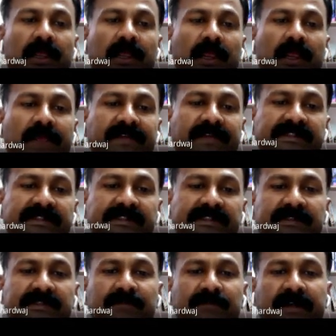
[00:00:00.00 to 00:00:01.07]
If a
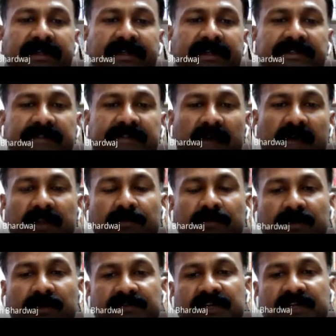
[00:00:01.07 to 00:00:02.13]
system contains n
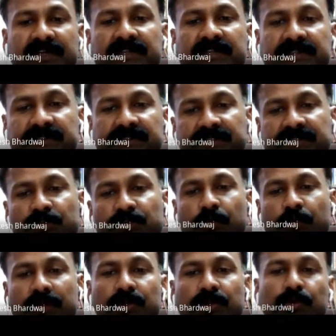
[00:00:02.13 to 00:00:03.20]
number of charges
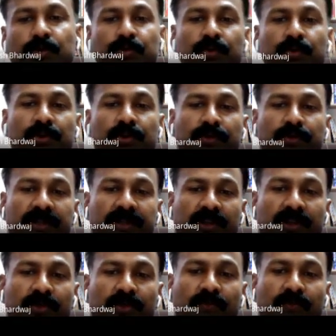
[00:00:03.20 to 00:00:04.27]
Q1, Q2, Q3,
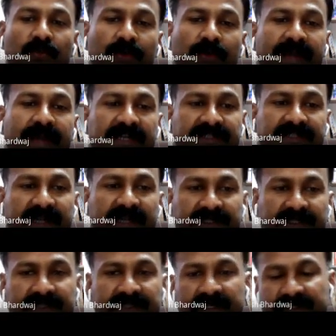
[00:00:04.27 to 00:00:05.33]
Q4 dash dash
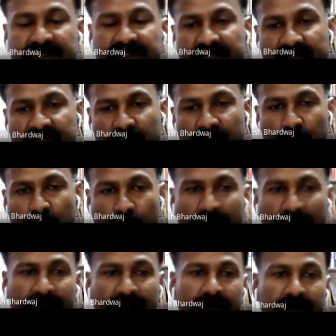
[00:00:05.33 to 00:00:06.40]
dash
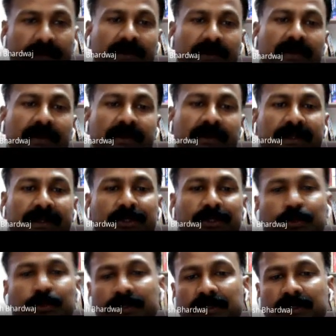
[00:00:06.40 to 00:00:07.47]
Qn, then
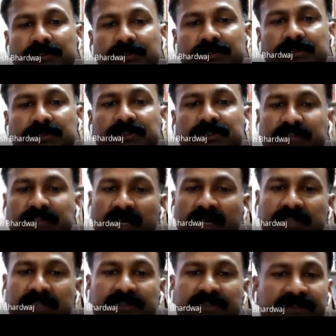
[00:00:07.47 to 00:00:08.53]
total
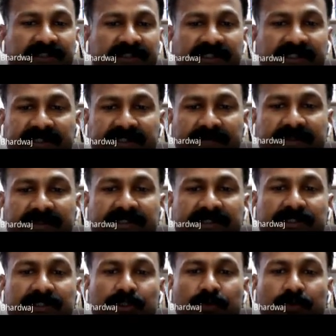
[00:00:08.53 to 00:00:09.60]
charge of the system is
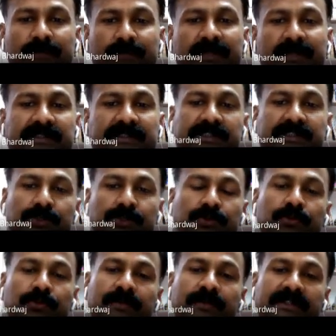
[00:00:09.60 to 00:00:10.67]
Q1 plus
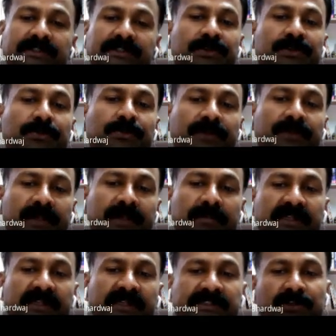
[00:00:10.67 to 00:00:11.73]
Q2 plus Q3
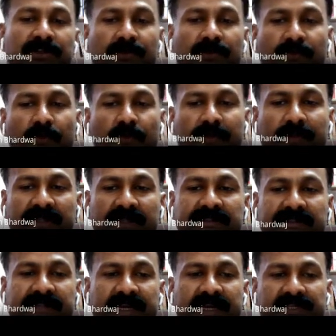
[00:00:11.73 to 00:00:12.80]
plus Q4
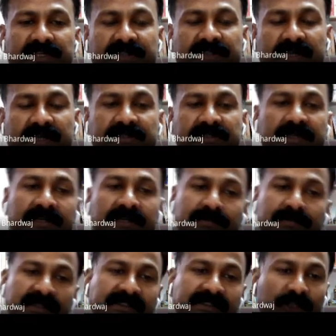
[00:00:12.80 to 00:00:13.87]
plus dash dash dash
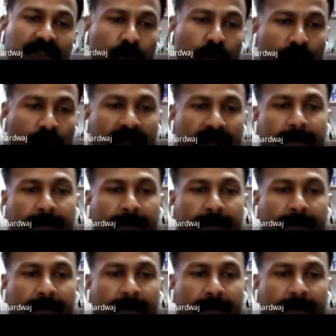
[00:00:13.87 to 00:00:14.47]
plus Qn.